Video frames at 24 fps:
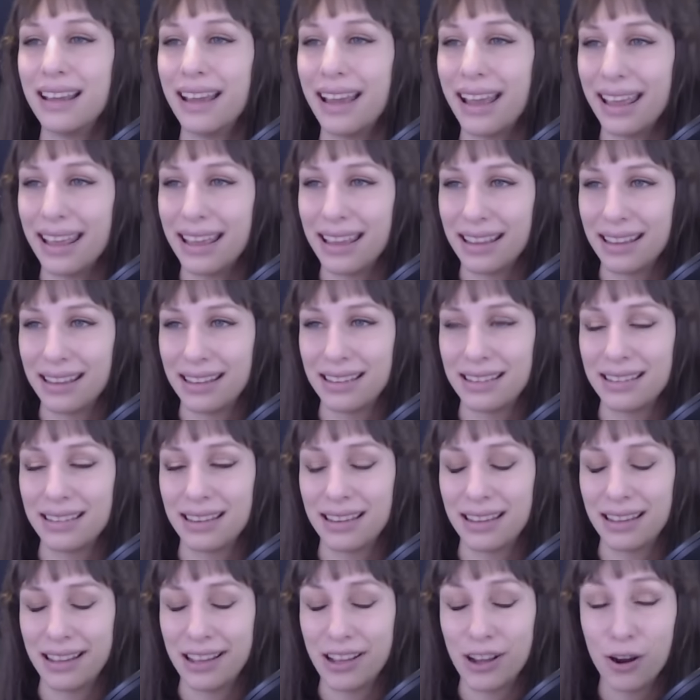And
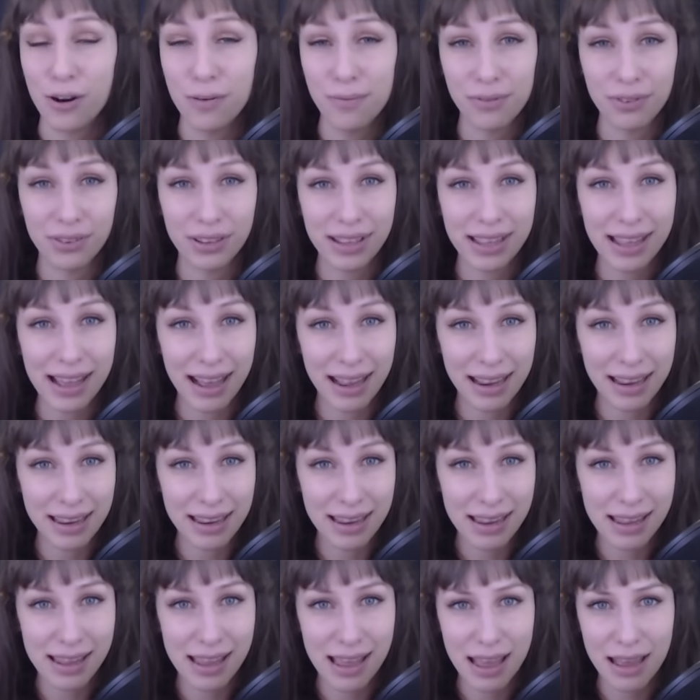uh, hopefully
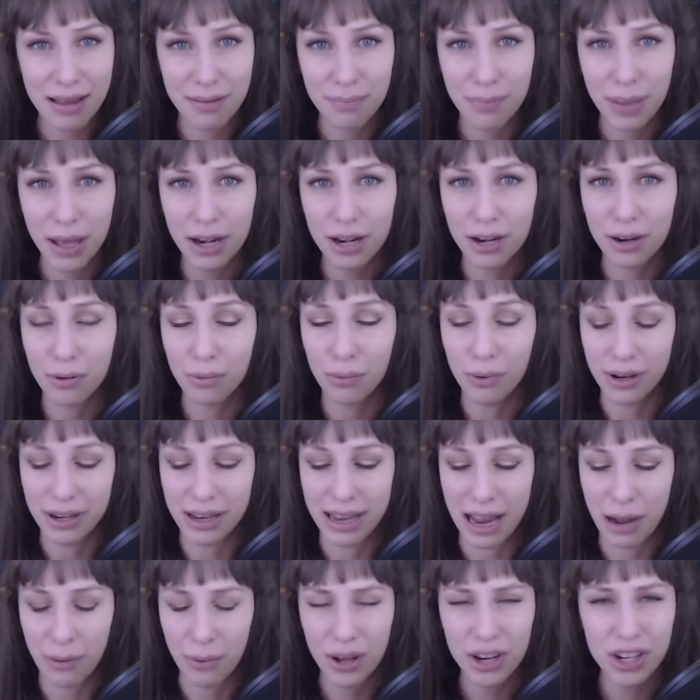I get better one
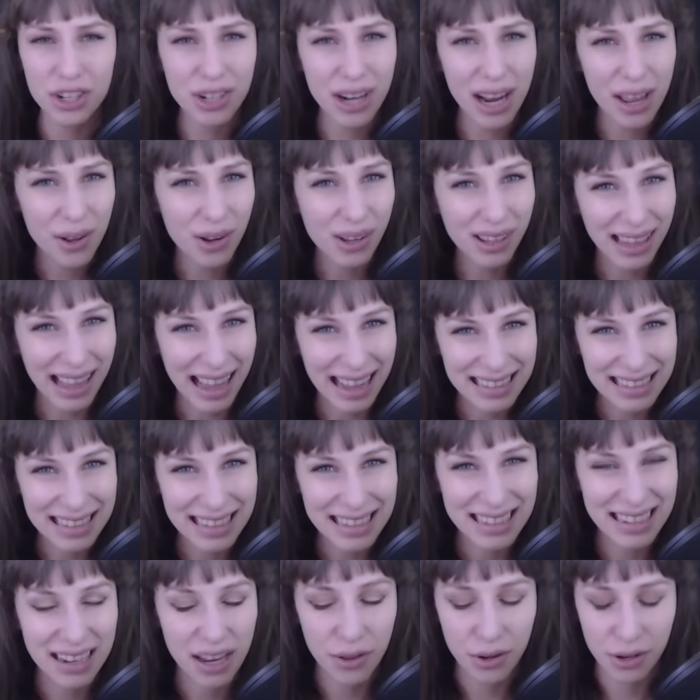day. I want to try the
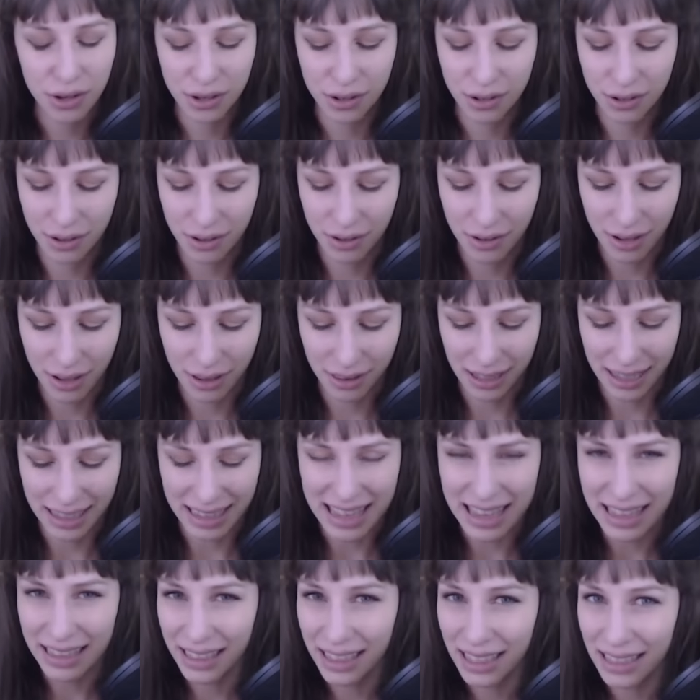classes and other, like,
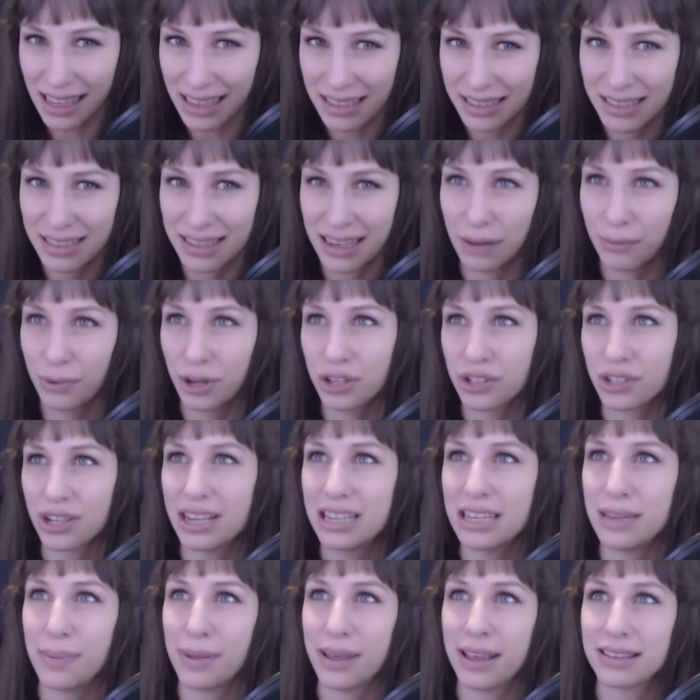healing classes, and I want to try
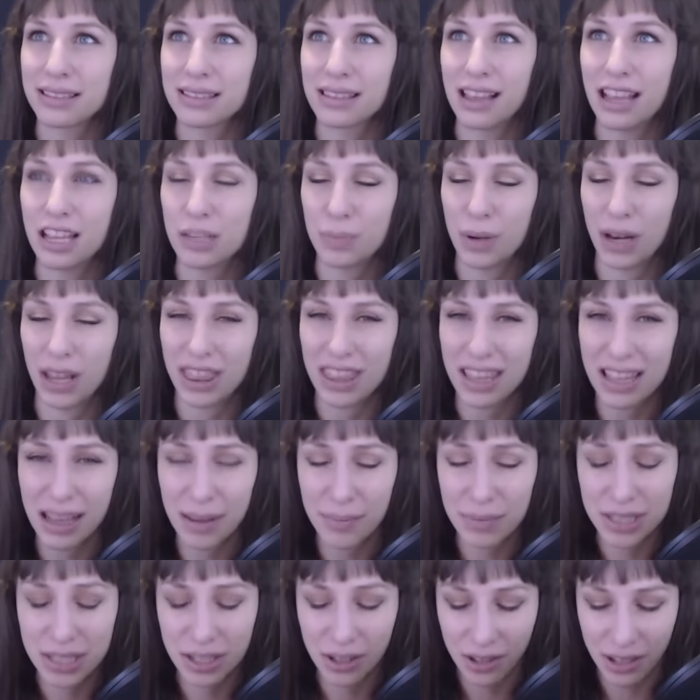D P S class, but I think
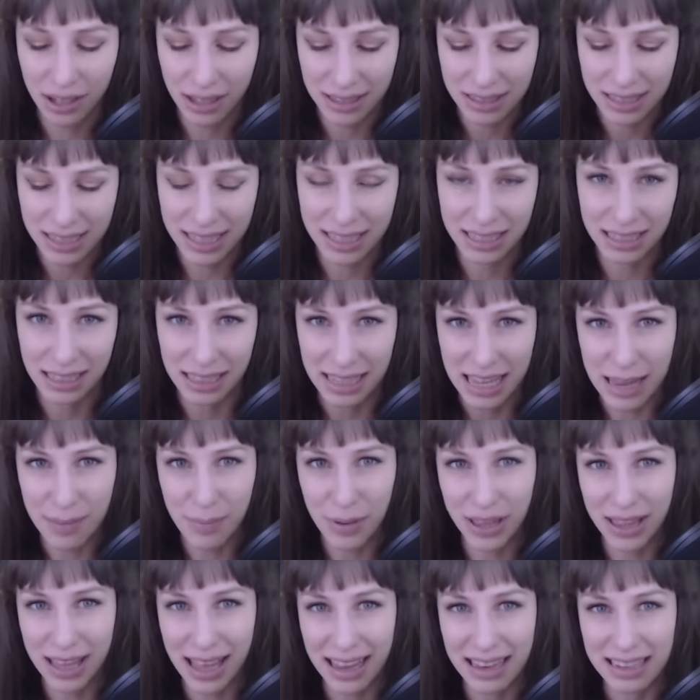I'm still going to stick to
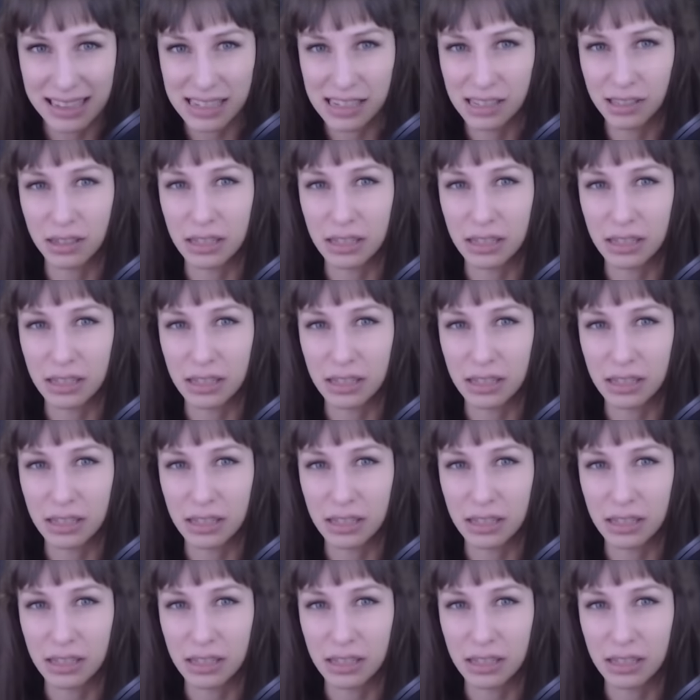keeping that until